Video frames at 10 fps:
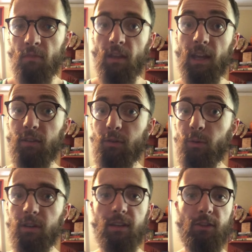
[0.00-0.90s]
Hey
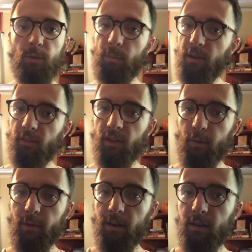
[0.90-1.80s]
everyone, it's Reptile Sam
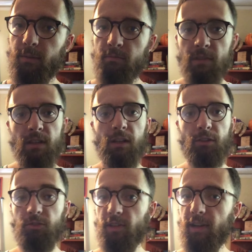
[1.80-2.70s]
here. So
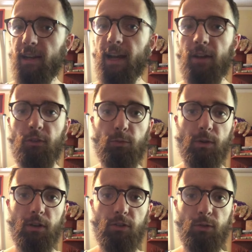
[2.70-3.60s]
today I just
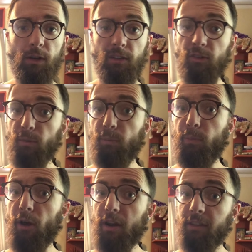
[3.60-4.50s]
wanted to do a little
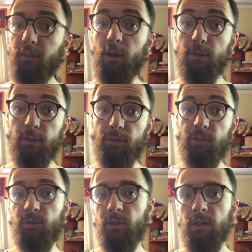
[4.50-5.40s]
product overview.
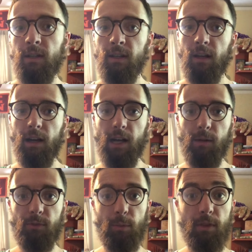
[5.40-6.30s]

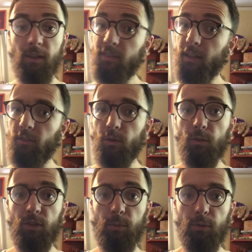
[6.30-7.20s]
Some of these things you have
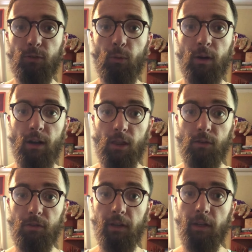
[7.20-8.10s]
seen before in other
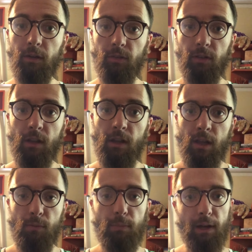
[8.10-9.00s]
videos,
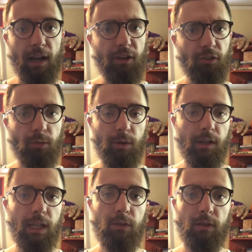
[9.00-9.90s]
but I just wanted to
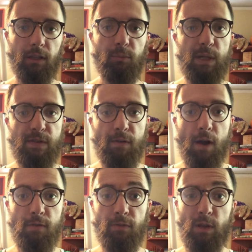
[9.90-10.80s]
give like a brief
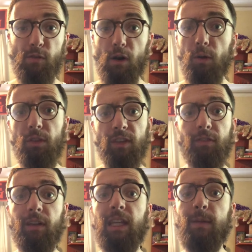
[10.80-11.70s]
overview of all the stuff
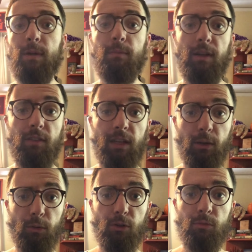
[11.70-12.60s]
I keep in my snake
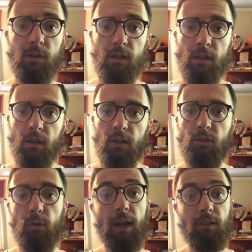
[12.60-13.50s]
room
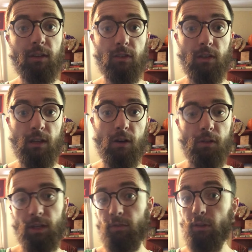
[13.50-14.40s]
so you guys can see all
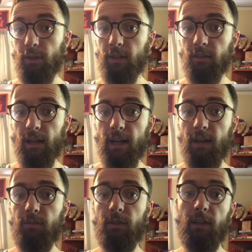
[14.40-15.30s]
the different things I
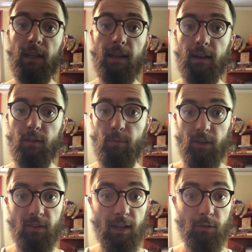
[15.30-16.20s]
have to take care of my
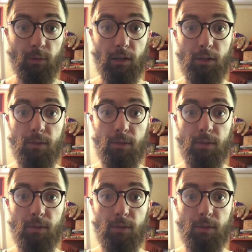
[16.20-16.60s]
snakes with.